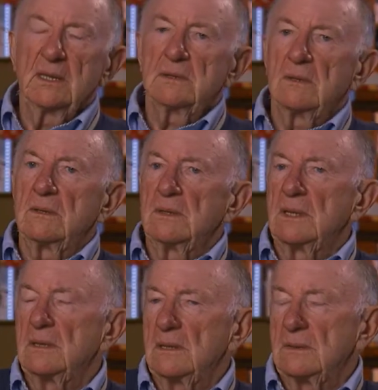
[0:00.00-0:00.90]
So uh,
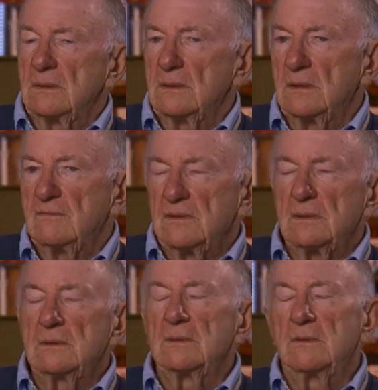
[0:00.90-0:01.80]
uh, Orville,
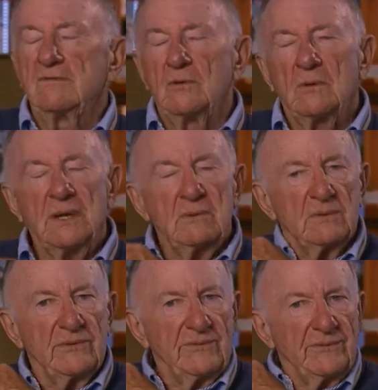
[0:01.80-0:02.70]
Orville White
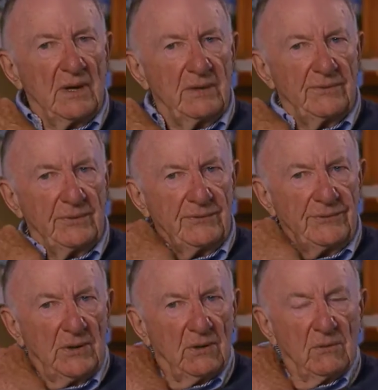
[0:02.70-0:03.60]
was assigned to the
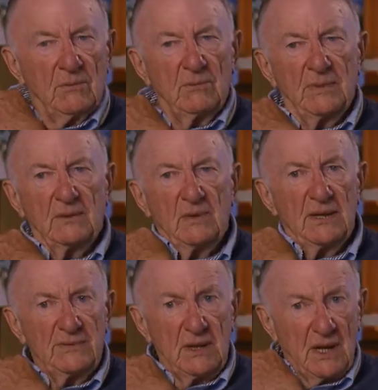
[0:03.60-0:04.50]
show, but
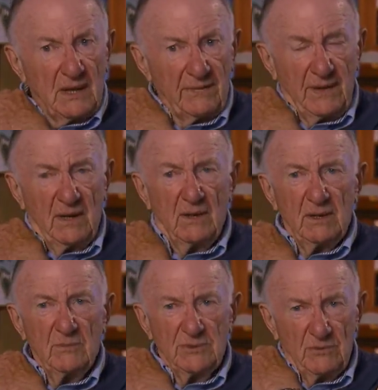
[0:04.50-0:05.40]
as he got there,
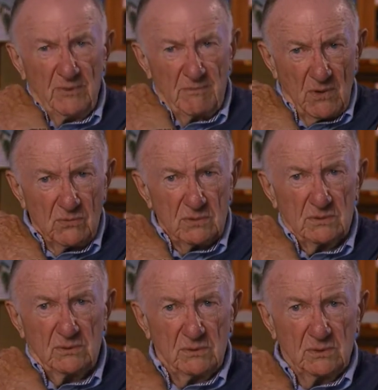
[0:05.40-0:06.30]
it was a remote
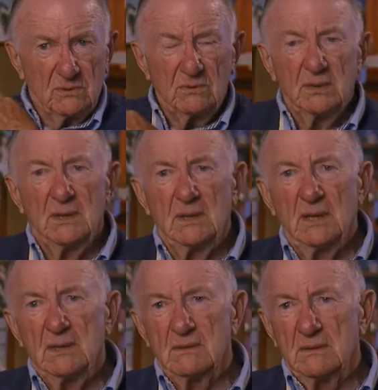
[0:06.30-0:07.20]
crew, and
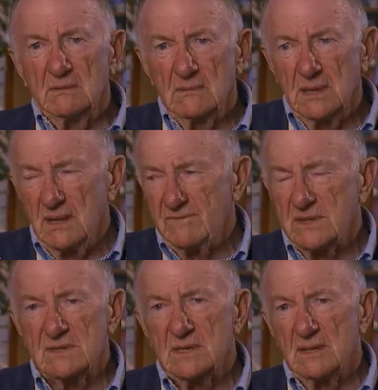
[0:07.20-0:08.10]
they they, have
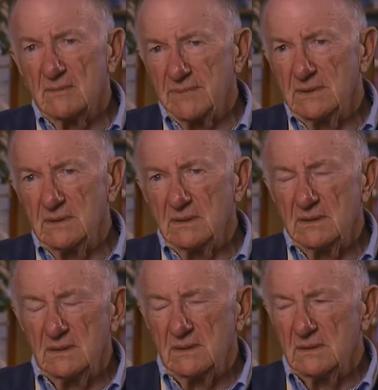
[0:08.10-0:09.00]
to set up in
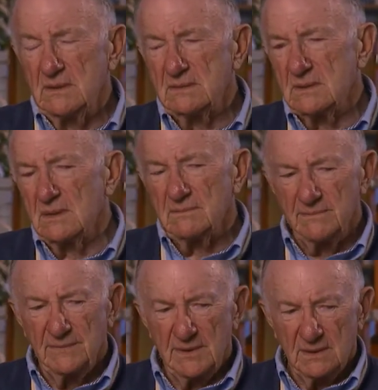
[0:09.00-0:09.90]
in, in these uh,
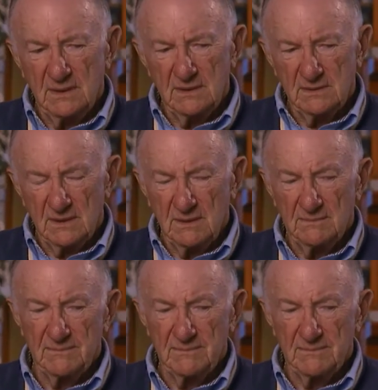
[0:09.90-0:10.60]
in these uh,